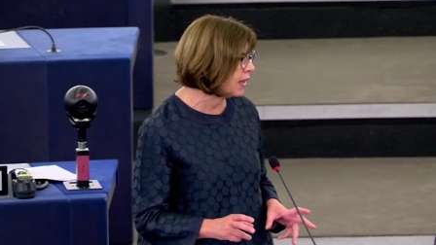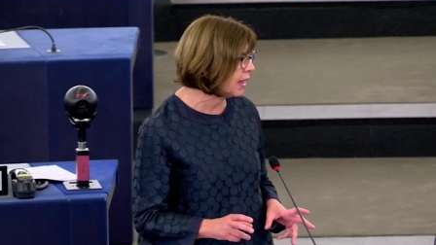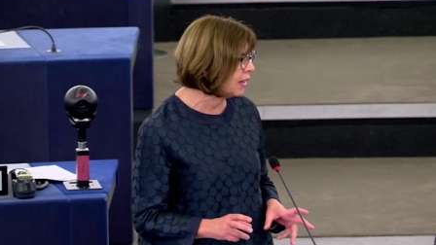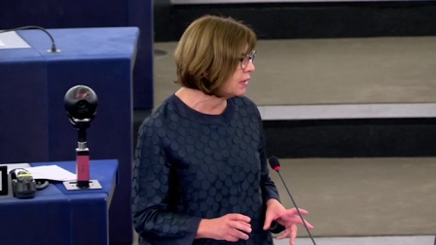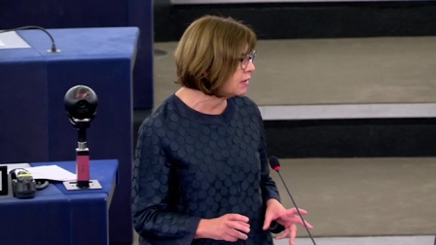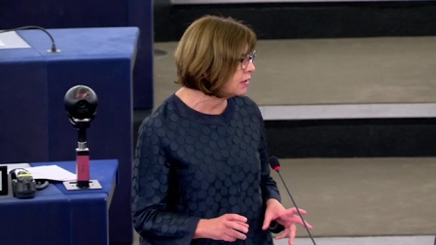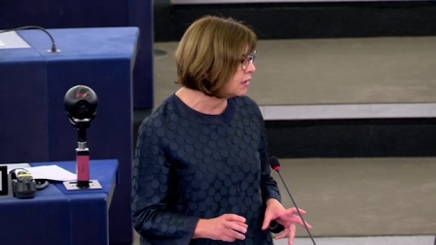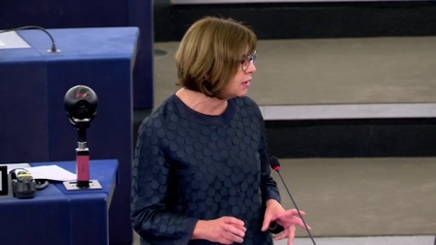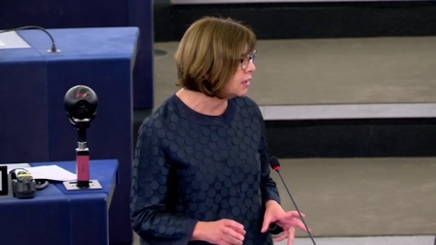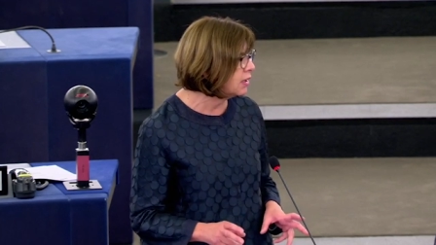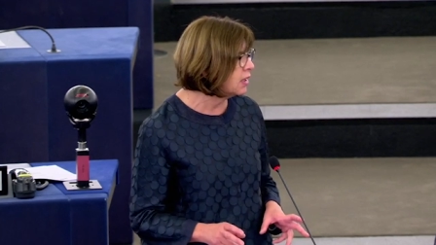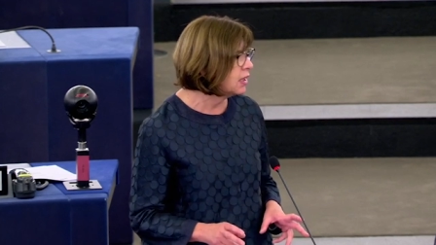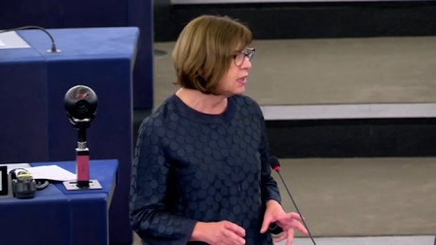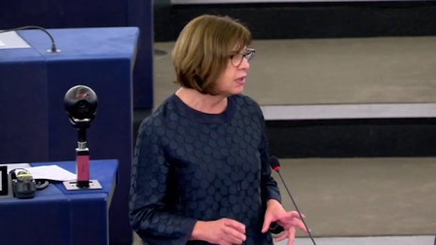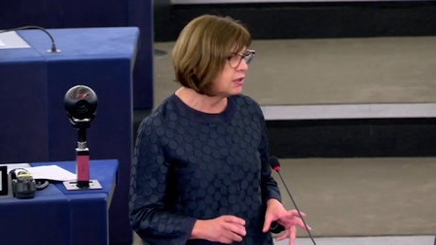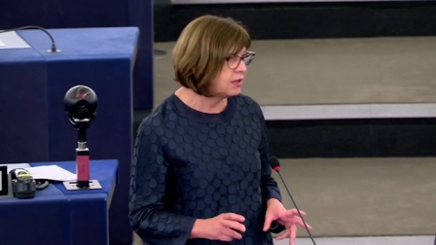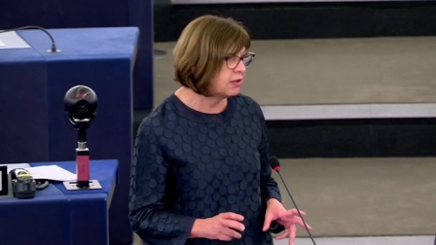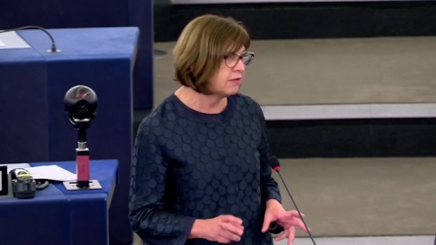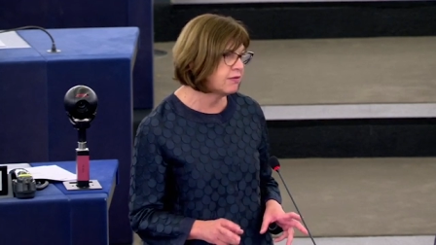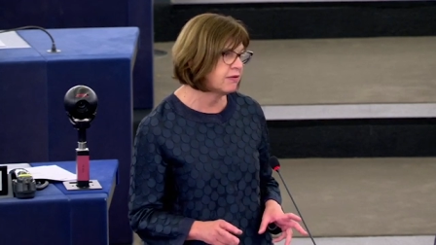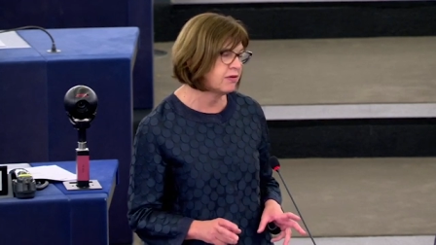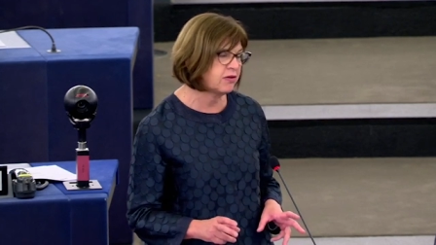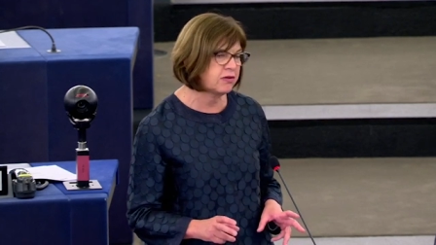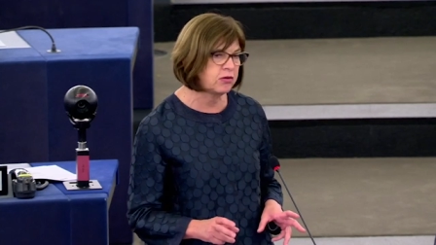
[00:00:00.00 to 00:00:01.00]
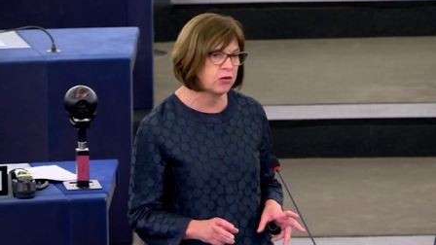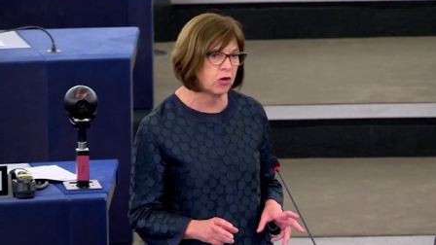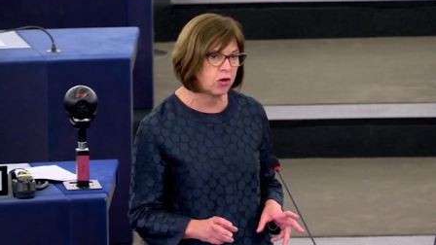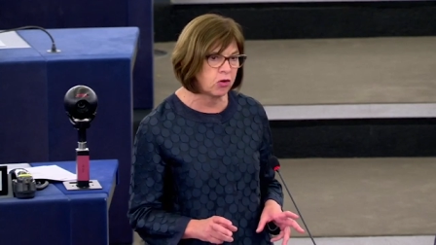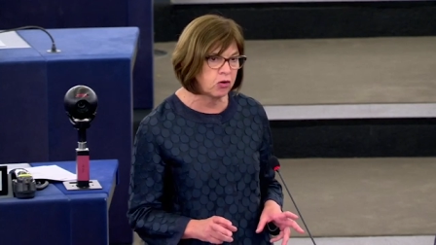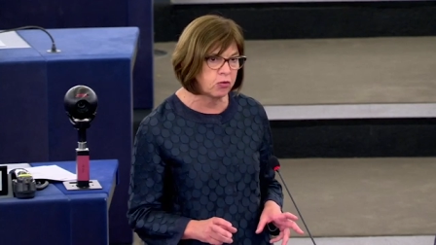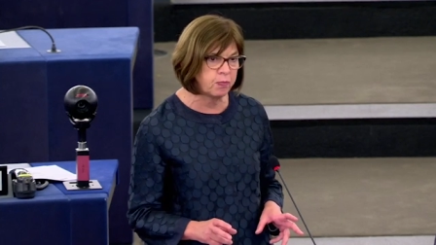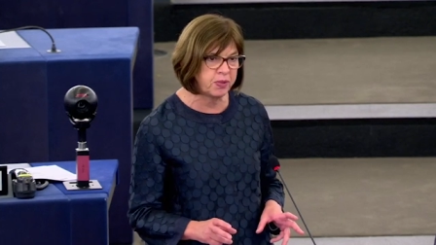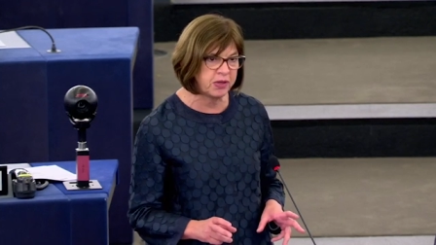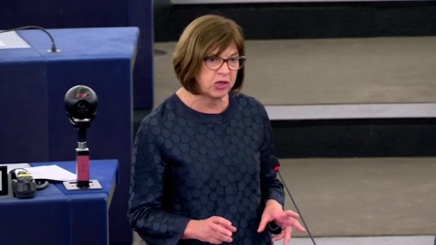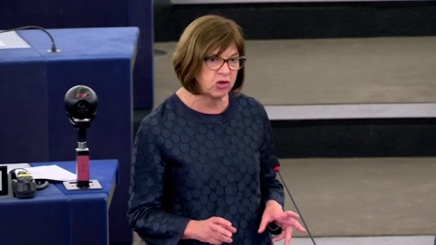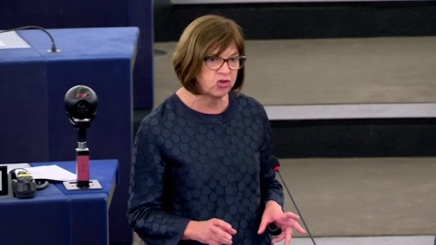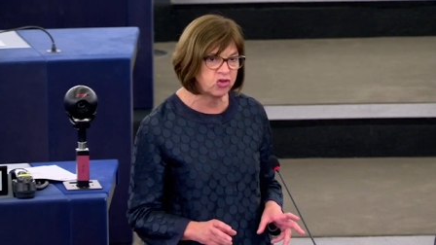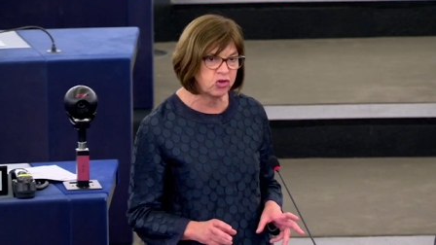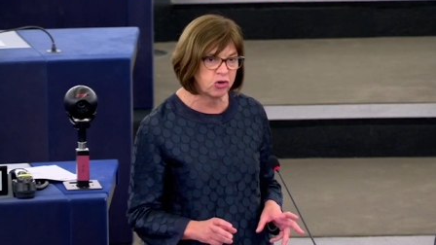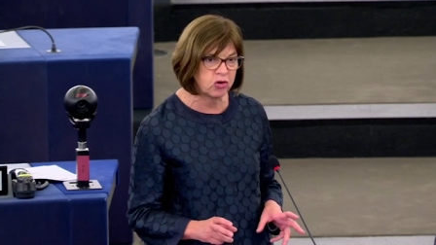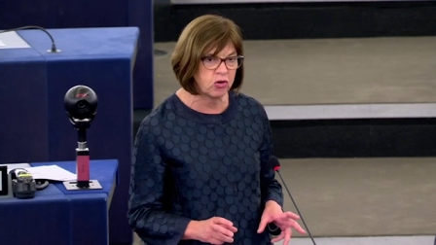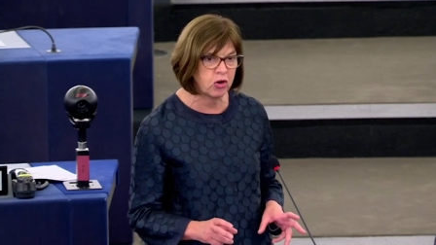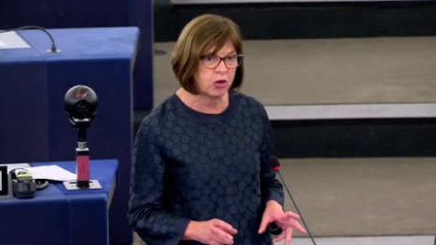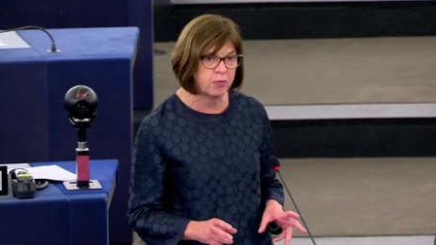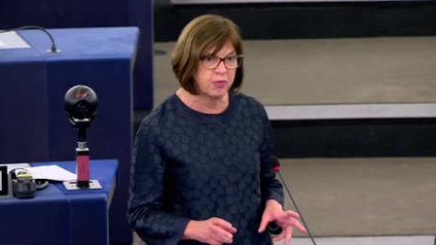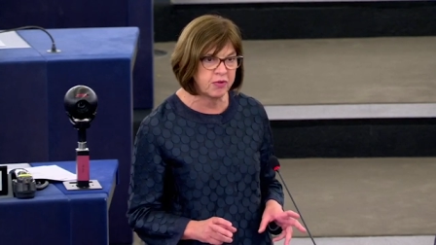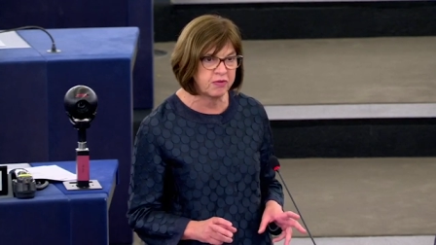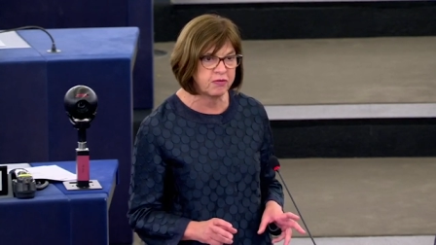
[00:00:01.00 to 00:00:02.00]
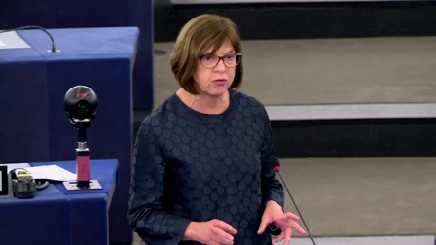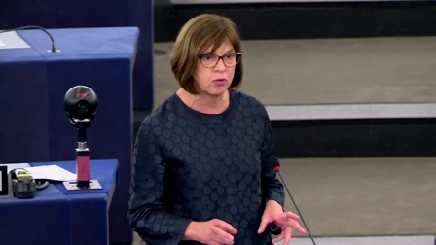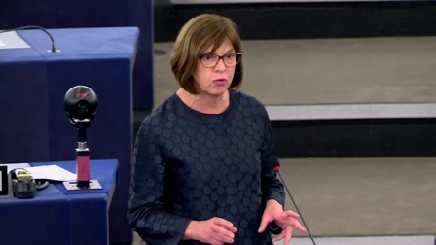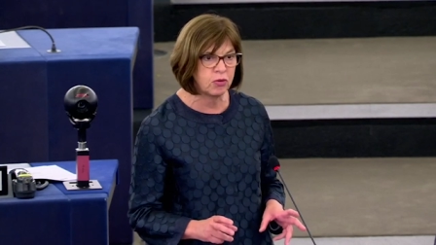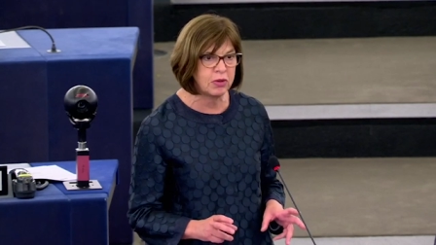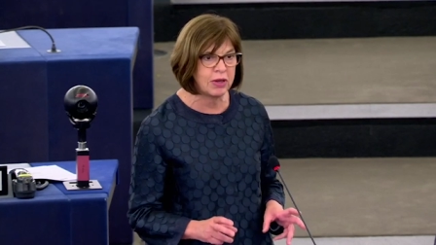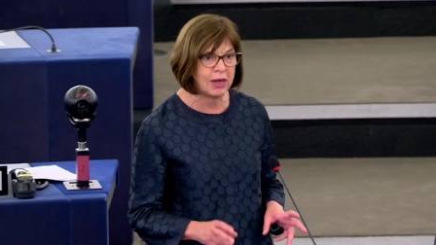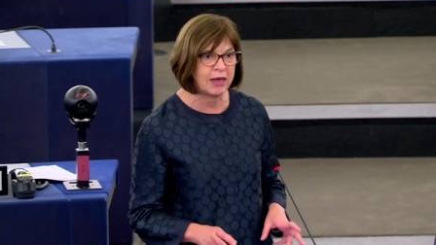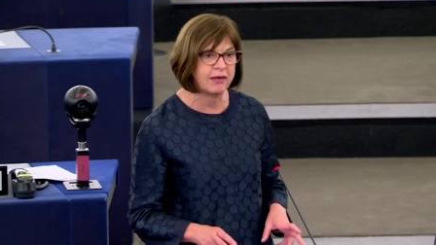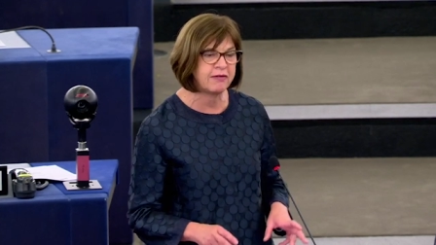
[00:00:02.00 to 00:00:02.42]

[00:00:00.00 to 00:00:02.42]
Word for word: glossy brochure style projects which